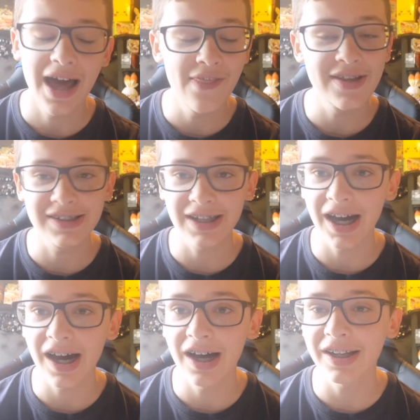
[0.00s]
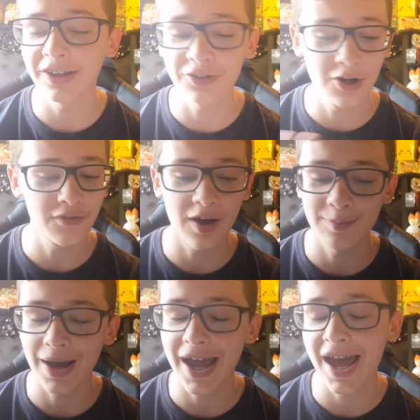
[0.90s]
And this card, I don't know if
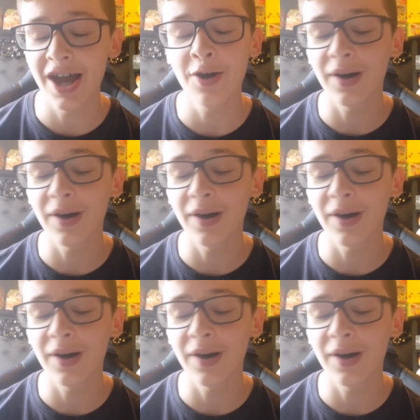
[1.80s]
I'd pay it. I know